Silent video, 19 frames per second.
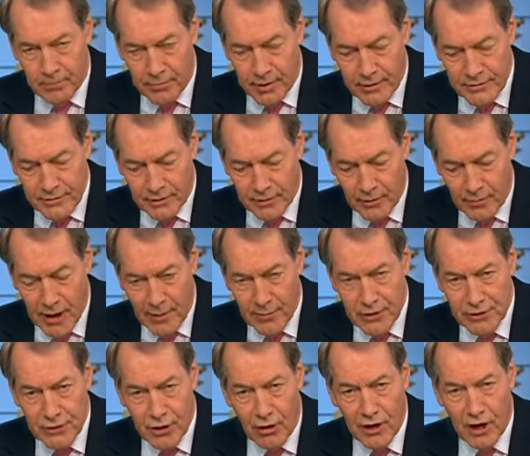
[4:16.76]
President Obama
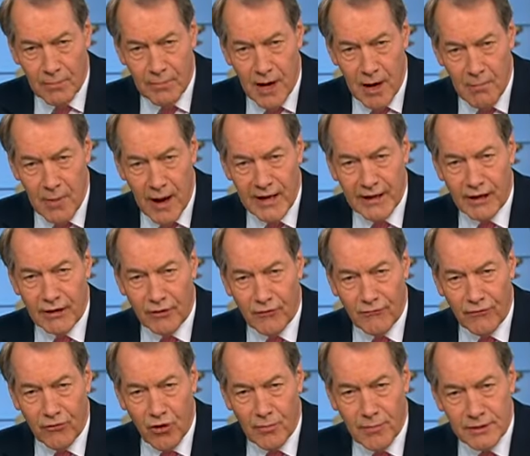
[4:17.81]
is talking about banking
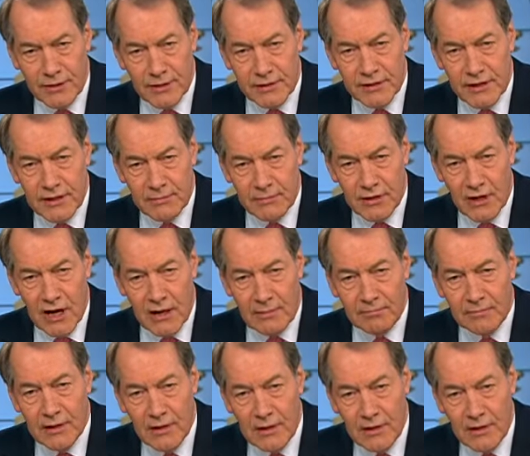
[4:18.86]
reform at the same time